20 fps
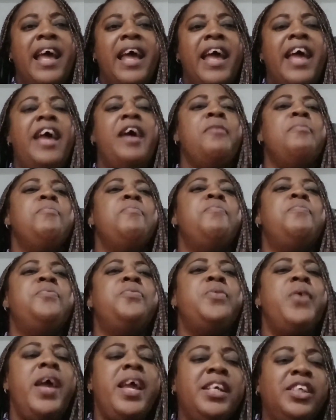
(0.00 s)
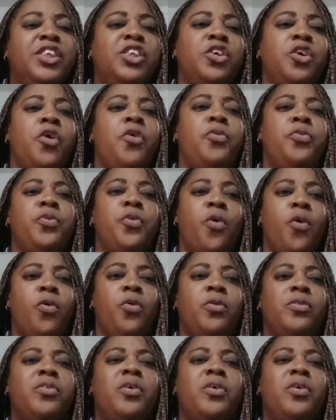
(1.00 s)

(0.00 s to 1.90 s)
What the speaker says: embrace your role